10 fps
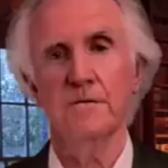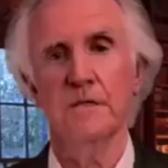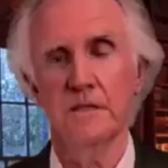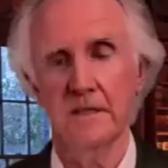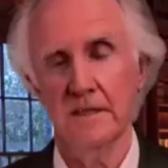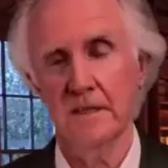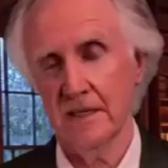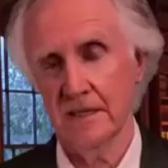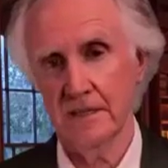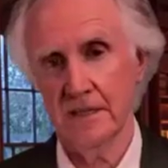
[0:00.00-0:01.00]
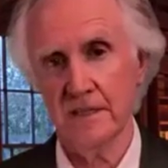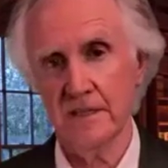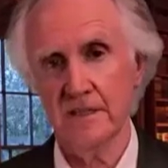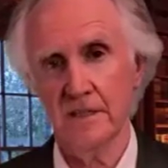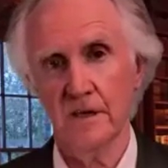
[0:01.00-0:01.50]
an
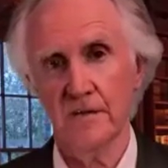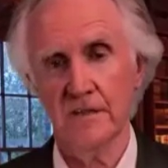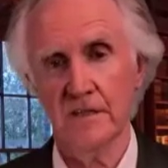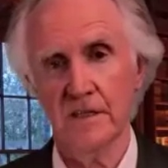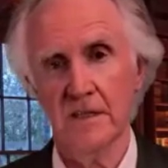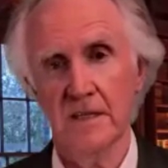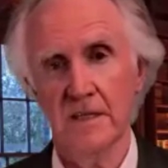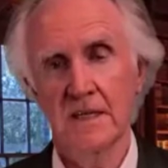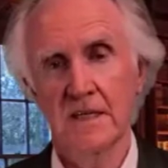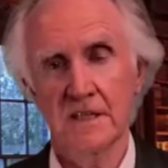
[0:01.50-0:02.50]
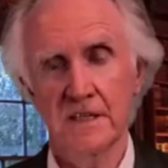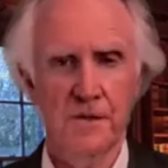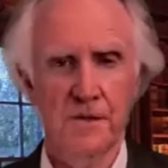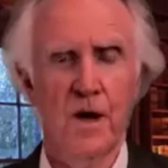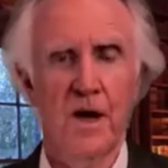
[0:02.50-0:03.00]
intelligence officer said, you know,
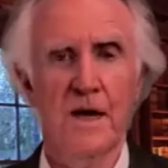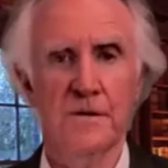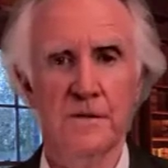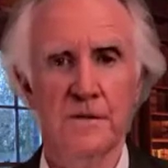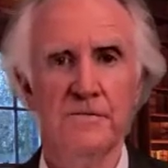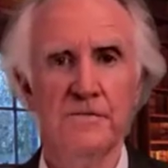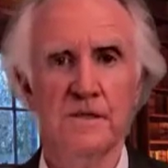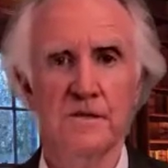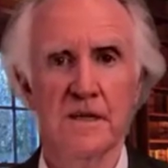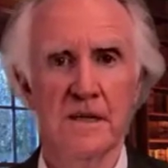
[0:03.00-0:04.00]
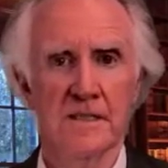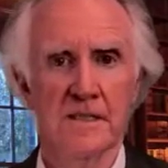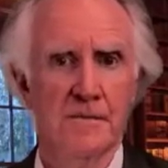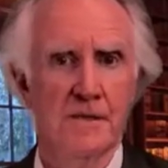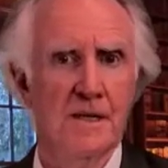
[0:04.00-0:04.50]
why are you in infantry? I
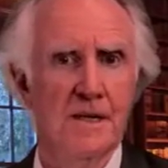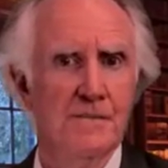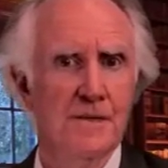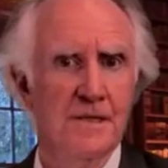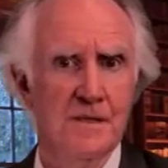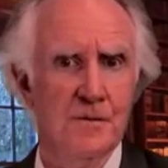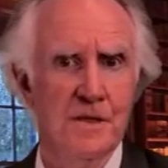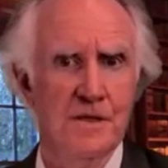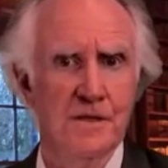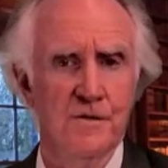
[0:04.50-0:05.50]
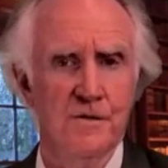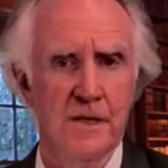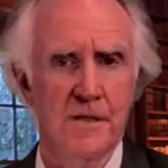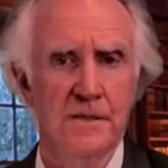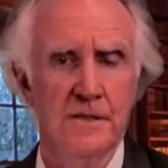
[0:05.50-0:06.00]
said, well, I am because that's what I got caught
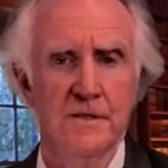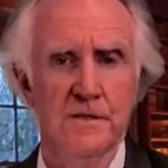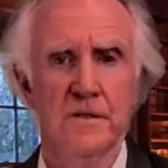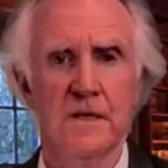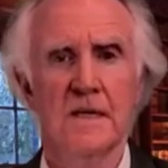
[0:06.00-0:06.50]
up into.